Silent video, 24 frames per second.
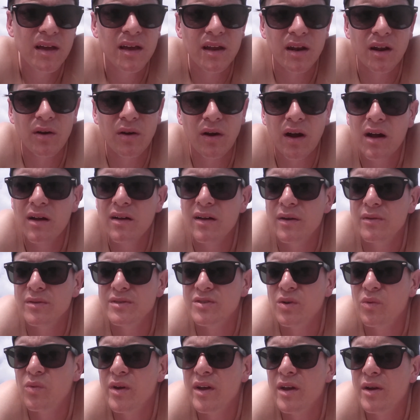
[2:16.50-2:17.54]
It
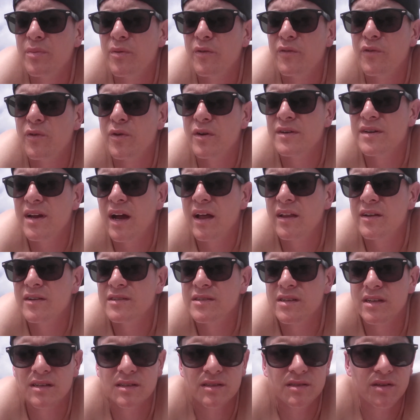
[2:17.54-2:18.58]
was a week before
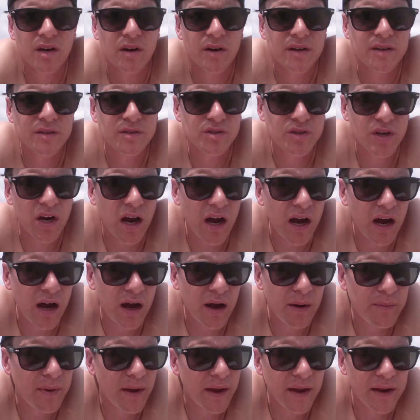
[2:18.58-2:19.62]
Tyler's going to start his
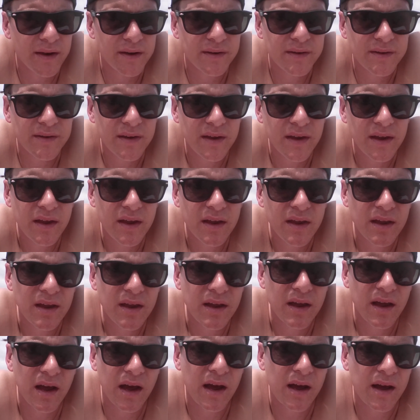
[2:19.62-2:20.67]
job, and
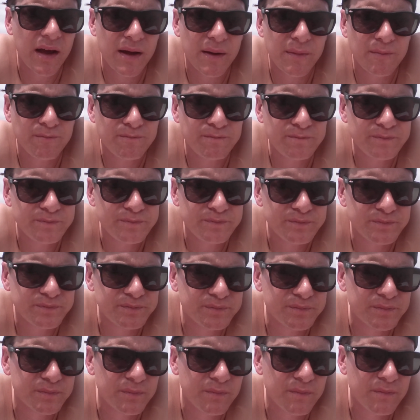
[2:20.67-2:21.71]
I'm
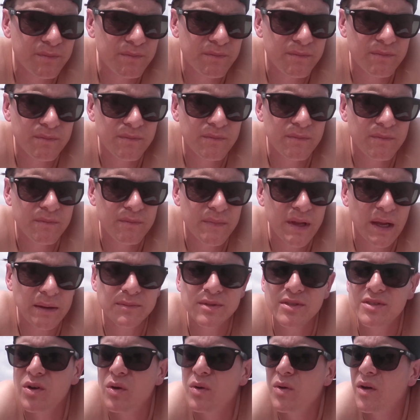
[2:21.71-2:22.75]

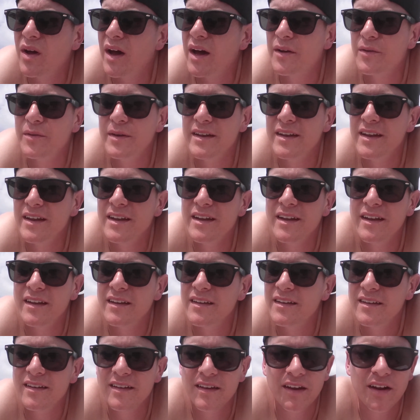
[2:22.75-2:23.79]
so glad we did it.
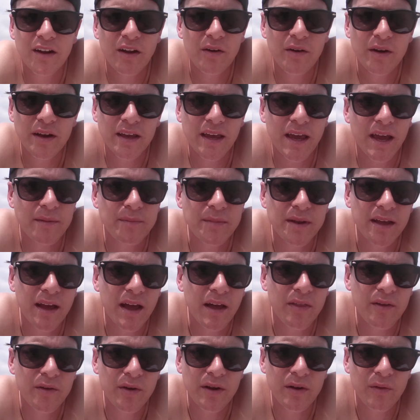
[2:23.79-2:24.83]
It came
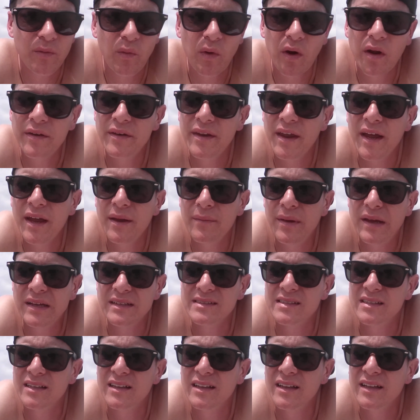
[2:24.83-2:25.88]
together in one day,
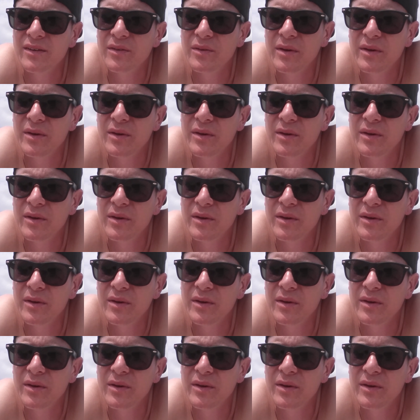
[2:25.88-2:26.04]
basically.